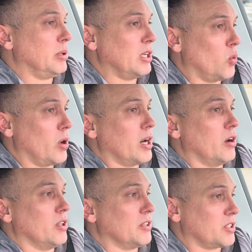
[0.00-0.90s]

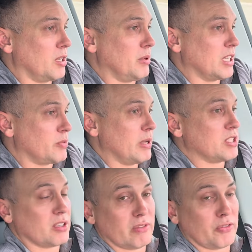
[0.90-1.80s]
aware that it's going to be
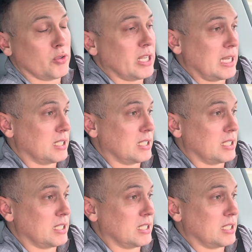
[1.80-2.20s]
expensive if you take it